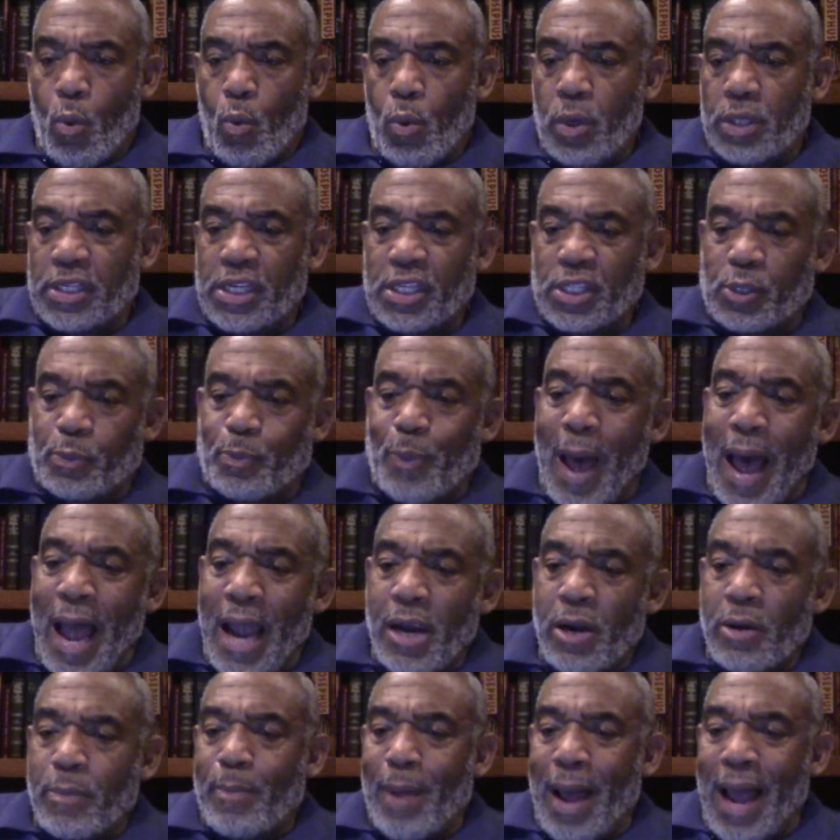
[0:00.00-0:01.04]
was
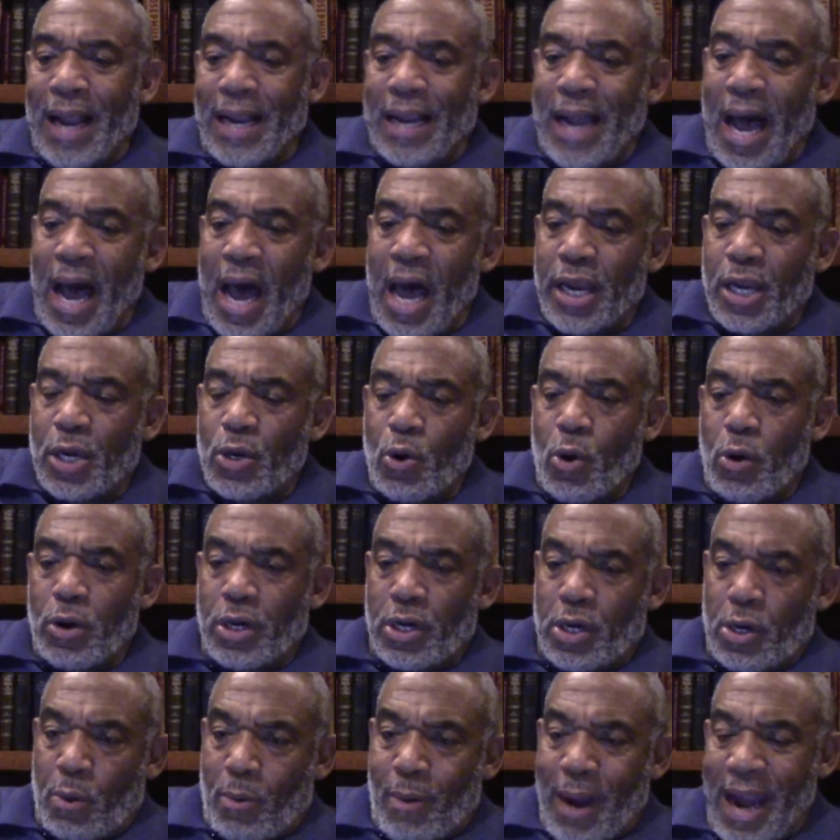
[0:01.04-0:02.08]
inspired by God in
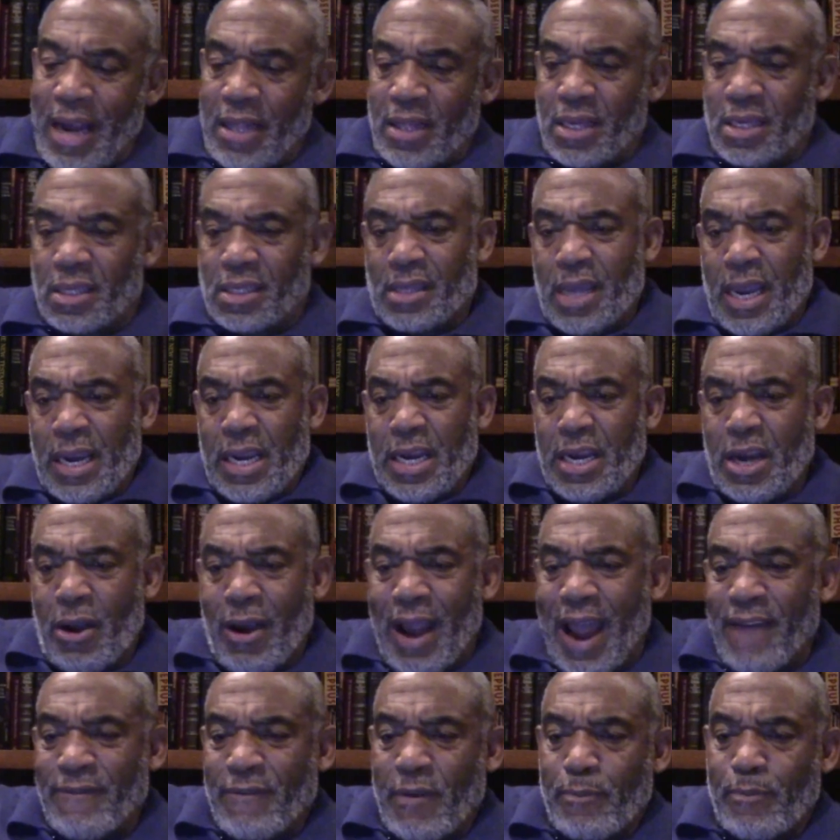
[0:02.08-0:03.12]
order to write this thing, and there
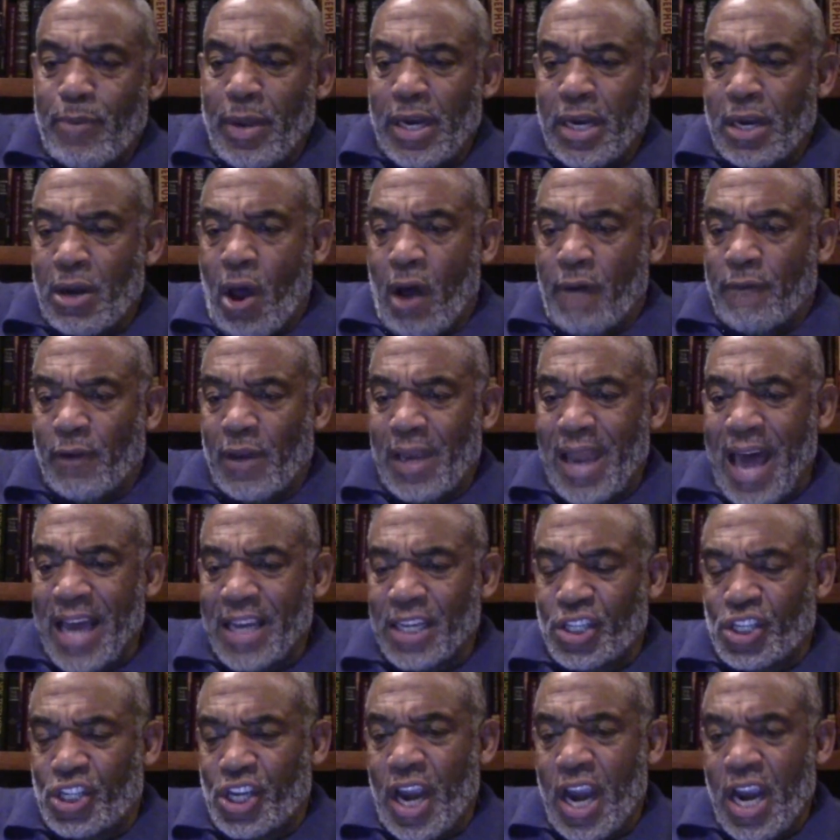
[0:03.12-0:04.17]
haven't been an awful lot
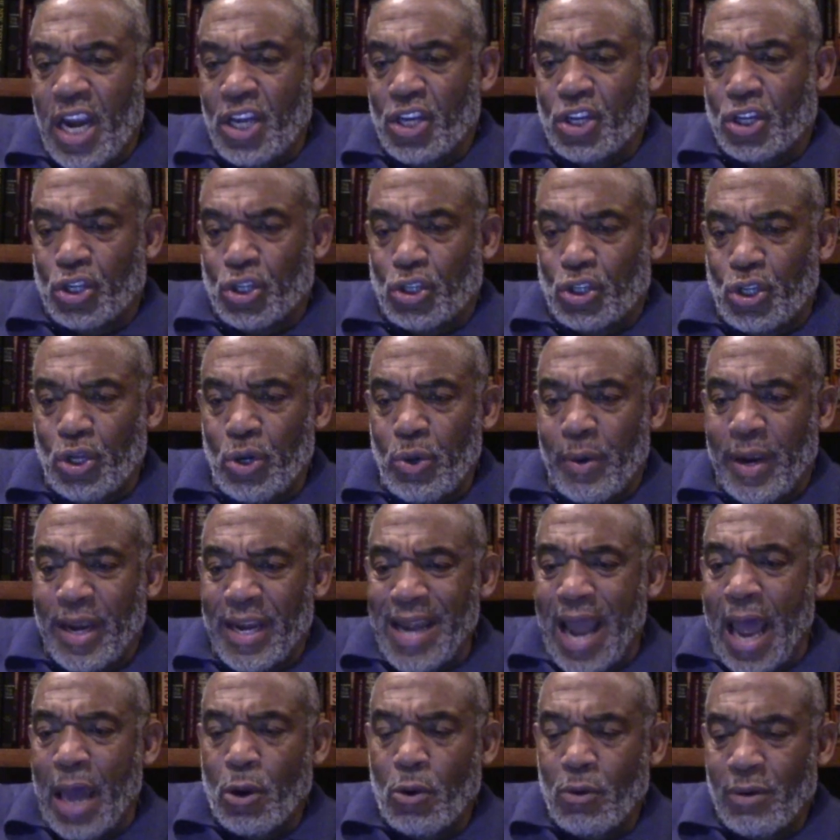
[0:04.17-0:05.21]
of changes to it.
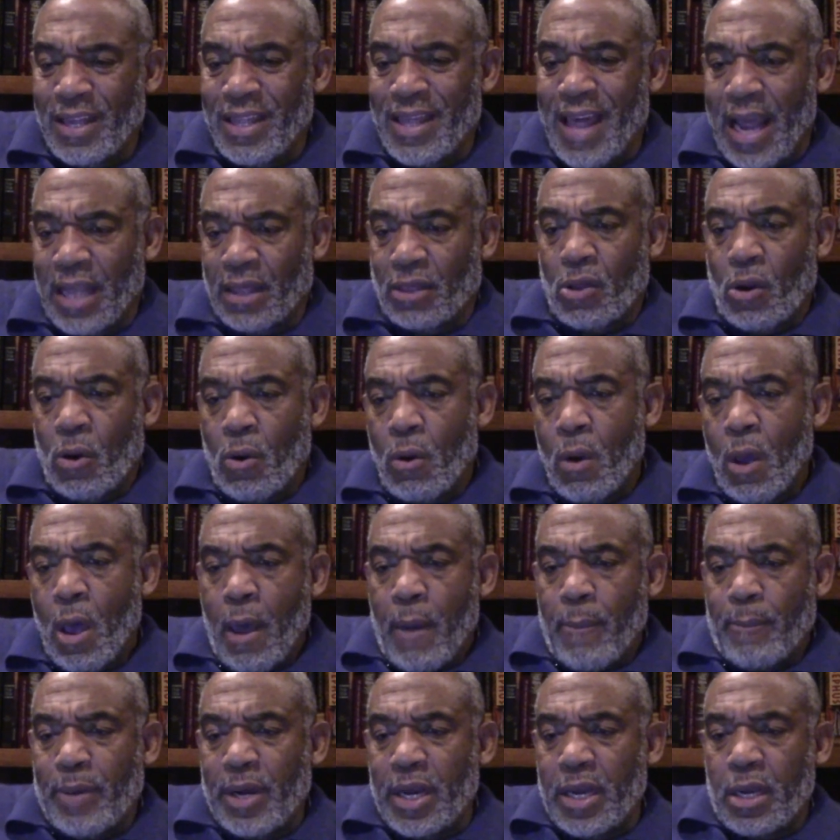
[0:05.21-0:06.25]
Not only that, though,
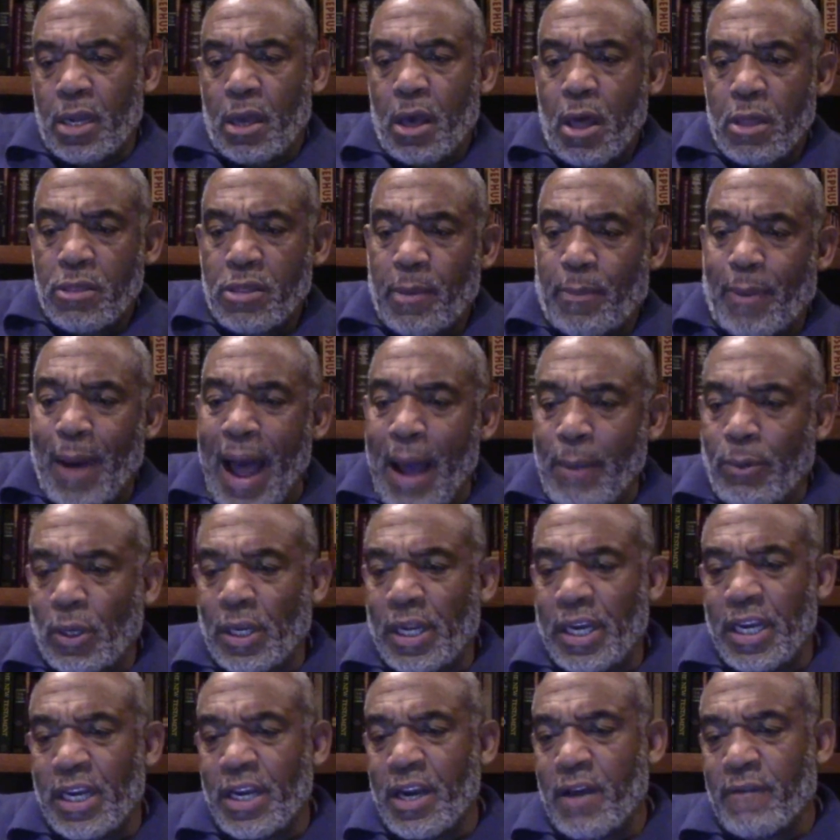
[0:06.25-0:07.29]
but the Bible
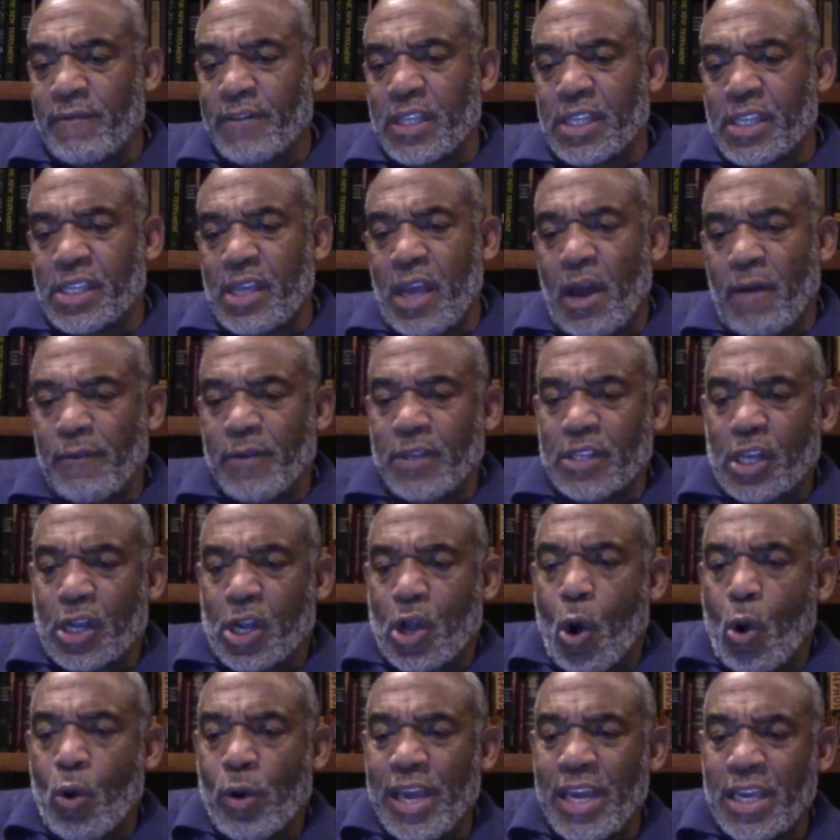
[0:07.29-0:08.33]
in and of itself is a
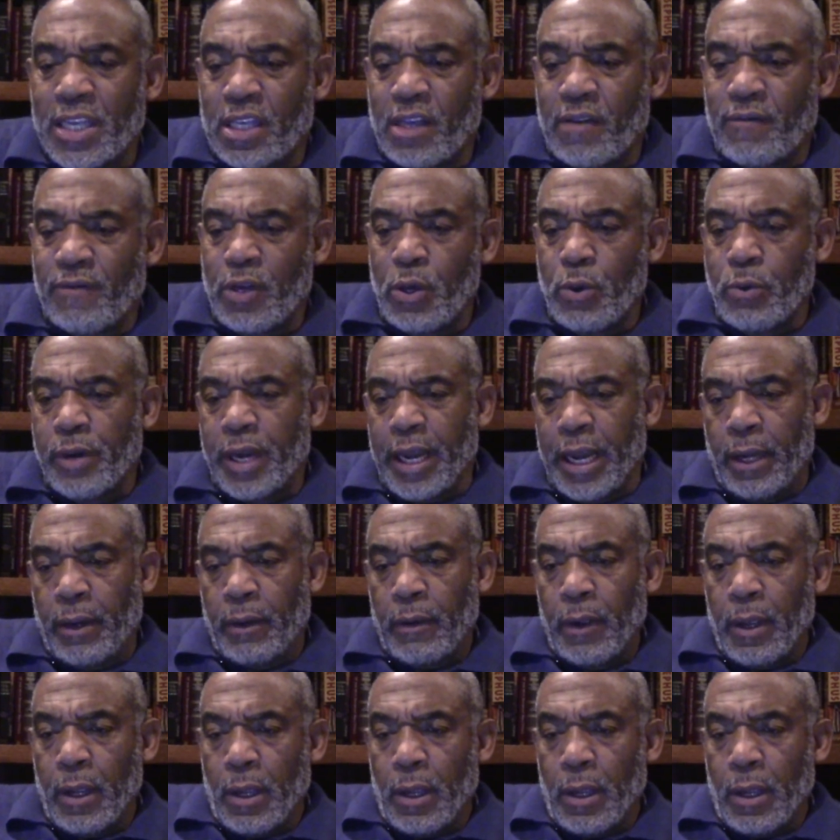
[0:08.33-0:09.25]
cohesive unit.